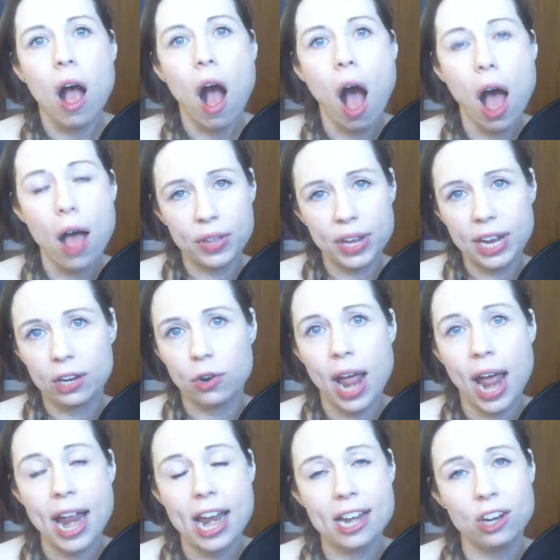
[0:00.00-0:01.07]
on the
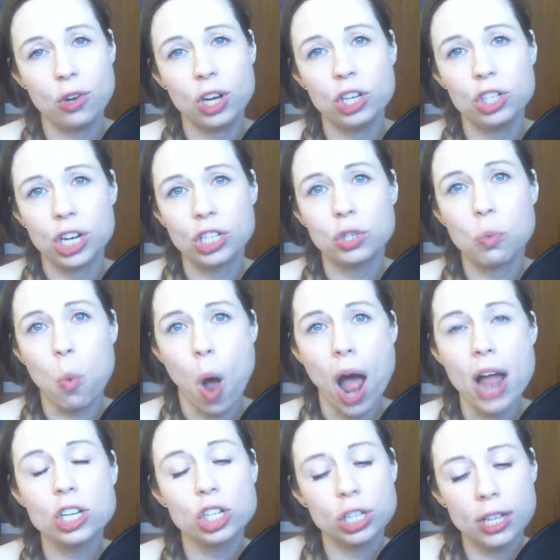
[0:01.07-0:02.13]
internet, and you can just
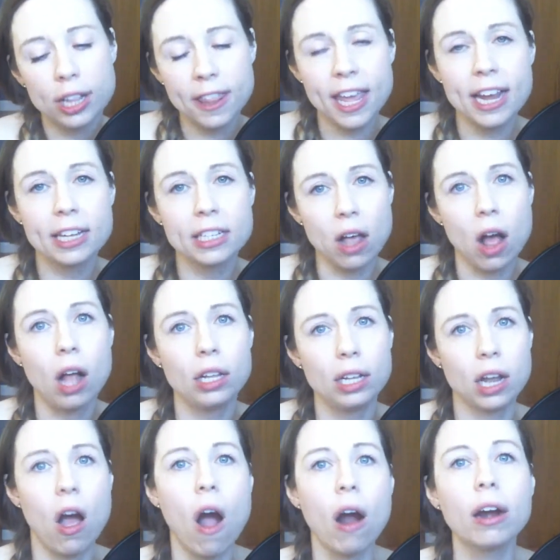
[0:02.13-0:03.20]
watch things a la
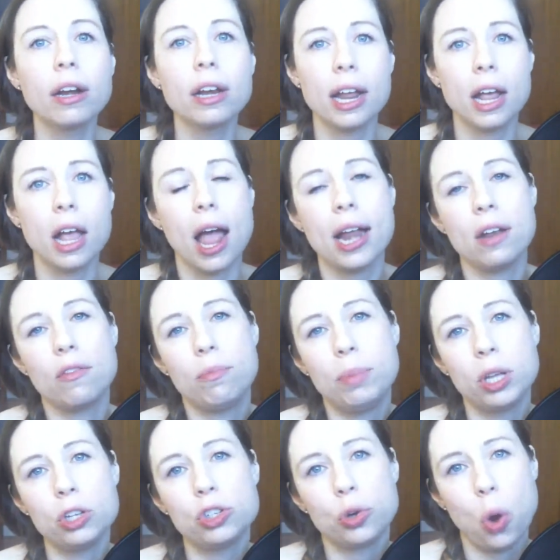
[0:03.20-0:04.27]
carte and kind of
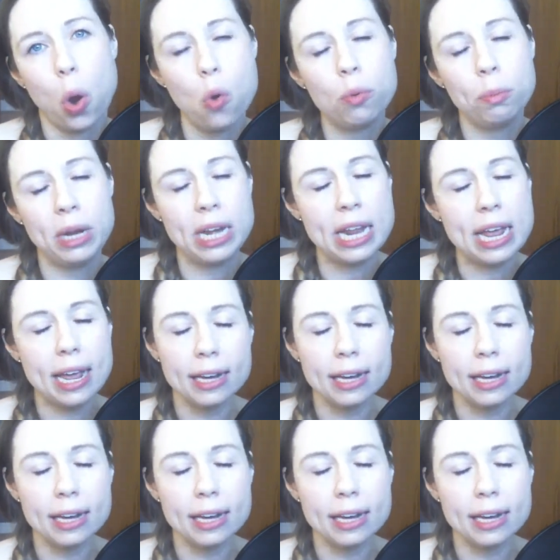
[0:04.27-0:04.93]
build your own media